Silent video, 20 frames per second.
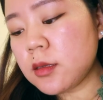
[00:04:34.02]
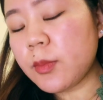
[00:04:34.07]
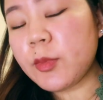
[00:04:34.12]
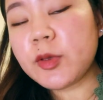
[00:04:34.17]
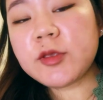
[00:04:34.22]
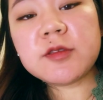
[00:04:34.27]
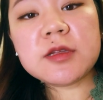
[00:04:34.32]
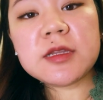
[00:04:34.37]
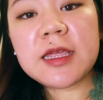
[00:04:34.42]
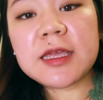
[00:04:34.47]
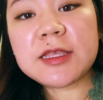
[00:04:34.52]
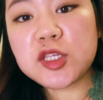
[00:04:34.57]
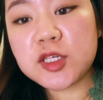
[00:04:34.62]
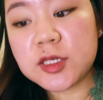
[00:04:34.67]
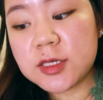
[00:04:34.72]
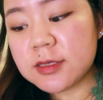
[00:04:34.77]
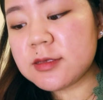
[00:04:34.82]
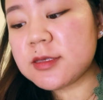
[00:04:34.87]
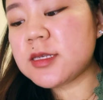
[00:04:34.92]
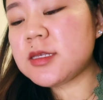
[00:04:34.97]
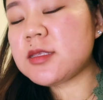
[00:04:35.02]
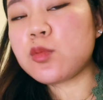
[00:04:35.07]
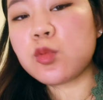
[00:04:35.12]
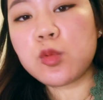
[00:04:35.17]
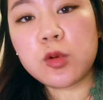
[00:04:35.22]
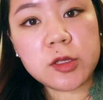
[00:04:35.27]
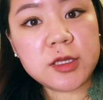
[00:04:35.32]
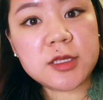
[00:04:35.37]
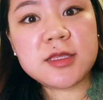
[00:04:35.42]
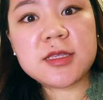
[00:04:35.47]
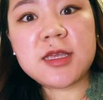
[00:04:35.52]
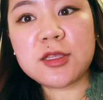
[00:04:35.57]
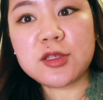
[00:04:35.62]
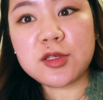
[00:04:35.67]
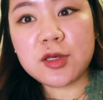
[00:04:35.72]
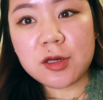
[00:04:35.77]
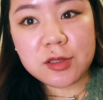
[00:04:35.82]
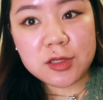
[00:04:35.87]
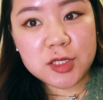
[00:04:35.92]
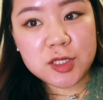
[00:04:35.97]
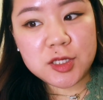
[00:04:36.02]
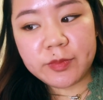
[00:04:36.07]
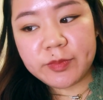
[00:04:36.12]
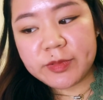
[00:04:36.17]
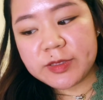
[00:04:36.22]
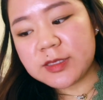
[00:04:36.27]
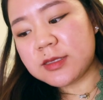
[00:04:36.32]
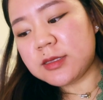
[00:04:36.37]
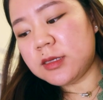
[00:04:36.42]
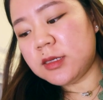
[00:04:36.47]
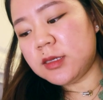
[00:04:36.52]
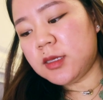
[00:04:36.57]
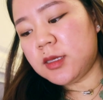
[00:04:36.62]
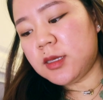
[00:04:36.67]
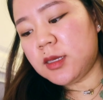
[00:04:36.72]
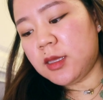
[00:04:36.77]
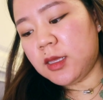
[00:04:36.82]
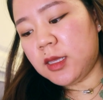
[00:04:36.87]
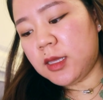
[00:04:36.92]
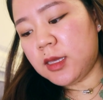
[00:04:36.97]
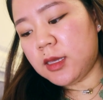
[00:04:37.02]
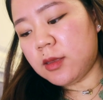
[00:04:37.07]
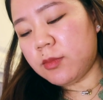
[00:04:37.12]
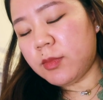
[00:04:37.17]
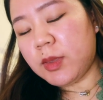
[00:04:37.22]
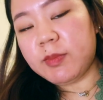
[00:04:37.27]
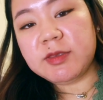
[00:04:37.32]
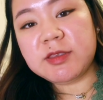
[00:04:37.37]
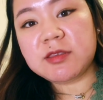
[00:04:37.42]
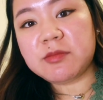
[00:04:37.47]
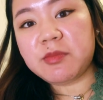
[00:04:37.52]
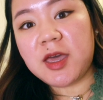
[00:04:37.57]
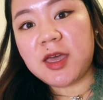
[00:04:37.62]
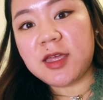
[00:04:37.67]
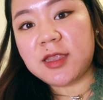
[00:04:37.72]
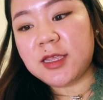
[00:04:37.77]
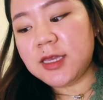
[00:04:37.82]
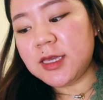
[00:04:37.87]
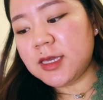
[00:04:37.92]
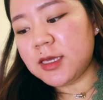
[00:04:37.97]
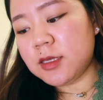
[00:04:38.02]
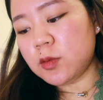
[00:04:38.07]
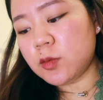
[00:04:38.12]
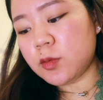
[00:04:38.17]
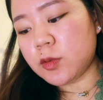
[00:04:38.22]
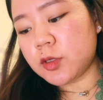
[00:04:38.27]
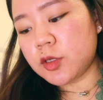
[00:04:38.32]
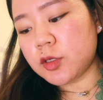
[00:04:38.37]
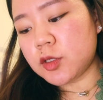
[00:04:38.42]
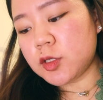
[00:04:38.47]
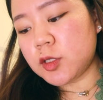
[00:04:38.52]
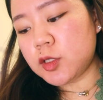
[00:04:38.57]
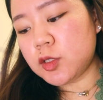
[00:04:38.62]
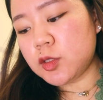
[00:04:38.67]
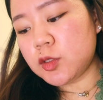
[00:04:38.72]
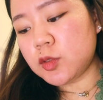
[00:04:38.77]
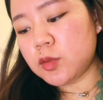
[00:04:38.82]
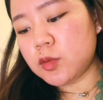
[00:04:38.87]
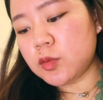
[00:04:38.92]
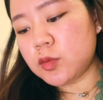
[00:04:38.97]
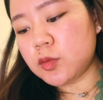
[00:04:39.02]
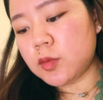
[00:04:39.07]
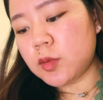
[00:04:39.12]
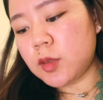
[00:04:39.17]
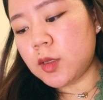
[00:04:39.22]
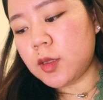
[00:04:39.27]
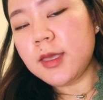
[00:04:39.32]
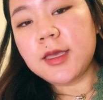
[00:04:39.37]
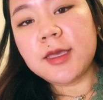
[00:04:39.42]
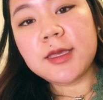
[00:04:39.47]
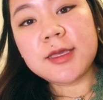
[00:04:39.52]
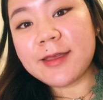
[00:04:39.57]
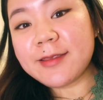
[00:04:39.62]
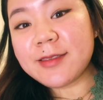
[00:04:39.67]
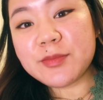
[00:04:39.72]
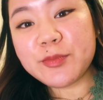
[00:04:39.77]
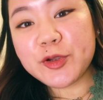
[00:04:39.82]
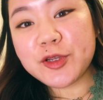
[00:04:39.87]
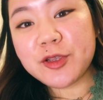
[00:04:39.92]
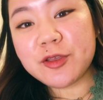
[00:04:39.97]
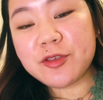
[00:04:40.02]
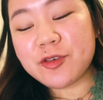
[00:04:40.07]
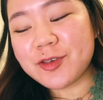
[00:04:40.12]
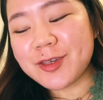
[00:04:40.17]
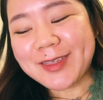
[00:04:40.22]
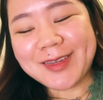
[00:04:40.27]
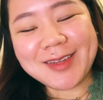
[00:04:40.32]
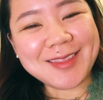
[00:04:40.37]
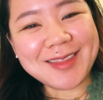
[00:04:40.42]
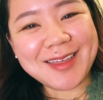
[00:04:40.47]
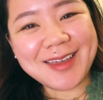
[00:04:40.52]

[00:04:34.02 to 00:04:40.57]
I'm also gonna add chia seeds, walnuts, and chocolate chips, and maybe some honey in order to get some more nutrition in